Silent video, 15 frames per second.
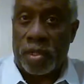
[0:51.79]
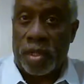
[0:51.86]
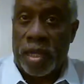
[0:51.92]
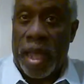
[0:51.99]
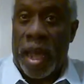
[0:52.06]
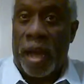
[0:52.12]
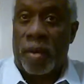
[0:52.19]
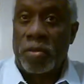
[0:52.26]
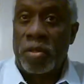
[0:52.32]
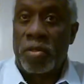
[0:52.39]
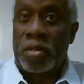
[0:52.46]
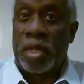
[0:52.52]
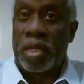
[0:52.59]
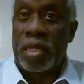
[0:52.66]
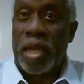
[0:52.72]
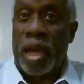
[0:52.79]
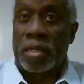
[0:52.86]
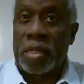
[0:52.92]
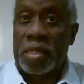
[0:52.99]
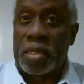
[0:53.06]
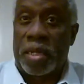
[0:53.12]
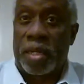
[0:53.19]
And how you think not
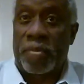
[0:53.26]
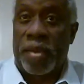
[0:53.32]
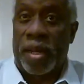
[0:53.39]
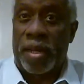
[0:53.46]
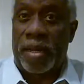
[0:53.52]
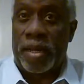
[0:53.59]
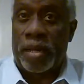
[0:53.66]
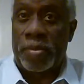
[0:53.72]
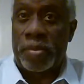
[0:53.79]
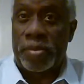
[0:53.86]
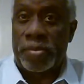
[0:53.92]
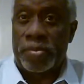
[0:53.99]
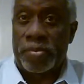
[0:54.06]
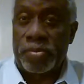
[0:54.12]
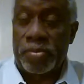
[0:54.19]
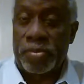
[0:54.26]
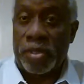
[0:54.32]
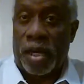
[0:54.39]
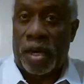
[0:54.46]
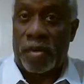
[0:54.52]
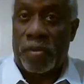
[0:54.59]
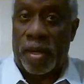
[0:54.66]
the Son of Man coming?
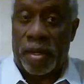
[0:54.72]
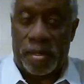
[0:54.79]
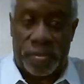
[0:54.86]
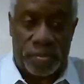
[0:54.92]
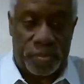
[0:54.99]
All right.